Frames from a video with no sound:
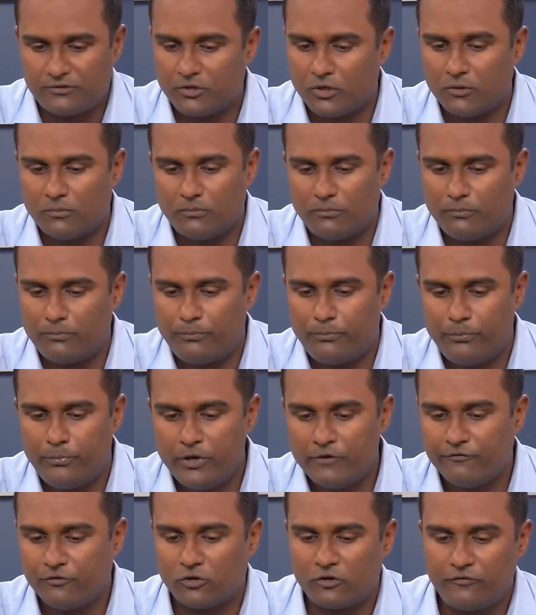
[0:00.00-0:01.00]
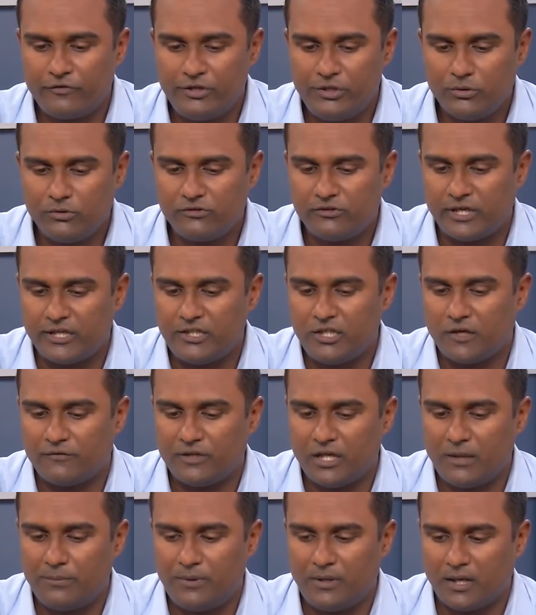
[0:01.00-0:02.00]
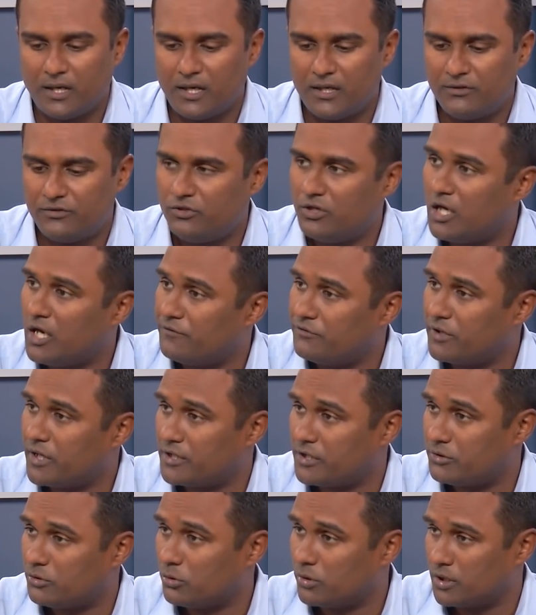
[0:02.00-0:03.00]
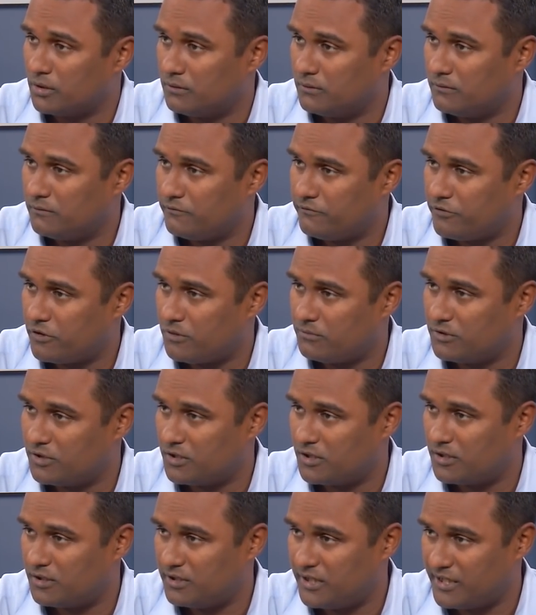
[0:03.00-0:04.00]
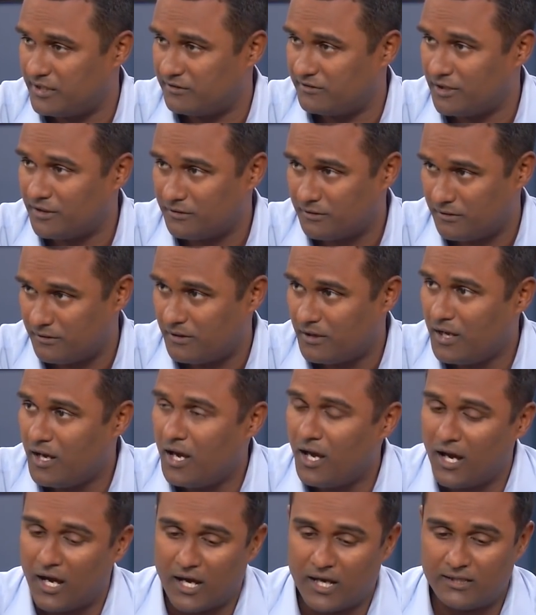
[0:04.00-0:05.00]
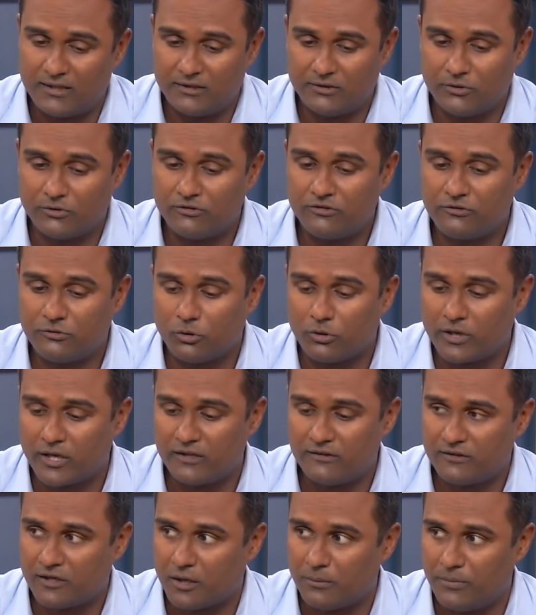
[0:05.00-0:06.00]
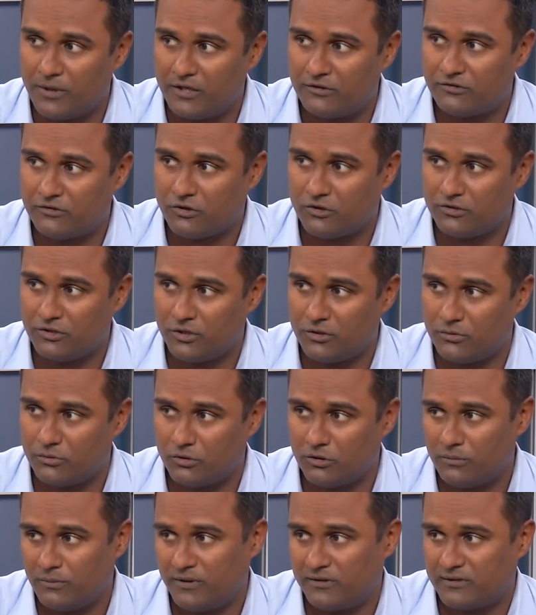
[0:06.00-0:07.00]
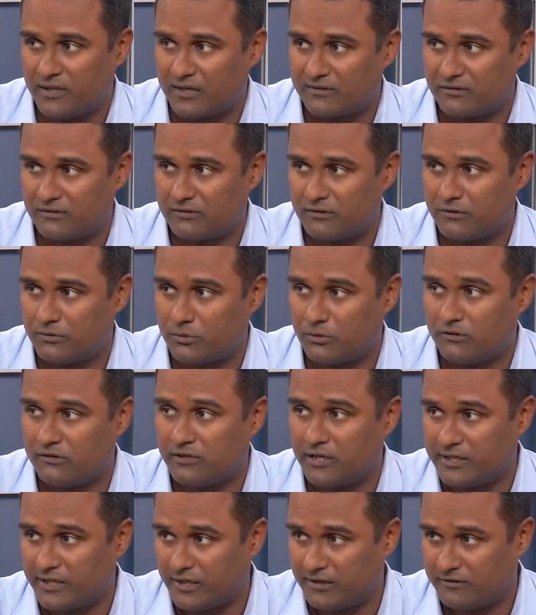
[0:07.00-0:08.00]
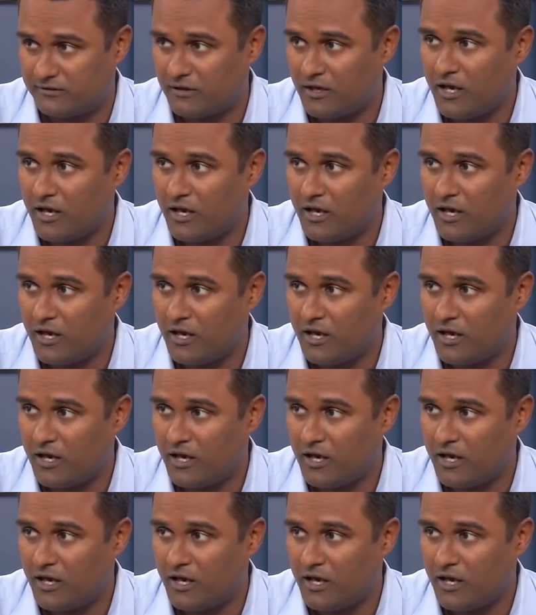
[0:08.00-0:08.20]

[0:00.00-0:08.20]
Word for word: So before we use any of the APIs, you have to get a token from the DNA Center. And those tokens are based on your role-based access control settings.